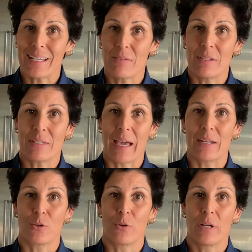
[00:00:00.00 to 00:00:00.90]
of these
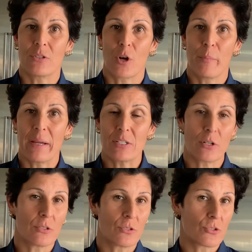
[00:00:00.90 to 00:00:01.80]
categories are based
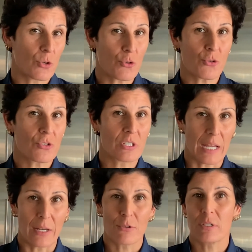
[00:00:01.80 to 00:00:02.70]
on social
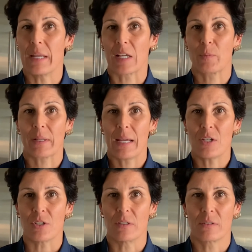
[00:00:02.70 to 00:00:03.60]
standards and
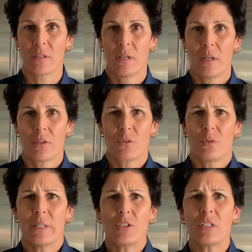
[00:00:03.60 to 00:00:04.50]
expectations. So
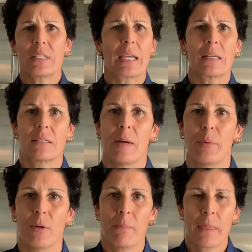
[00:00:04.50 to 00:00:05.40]
let's just take an
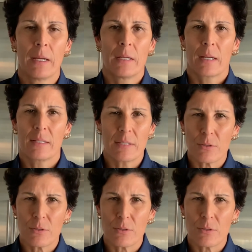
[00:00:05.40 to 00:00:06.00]
example. Consider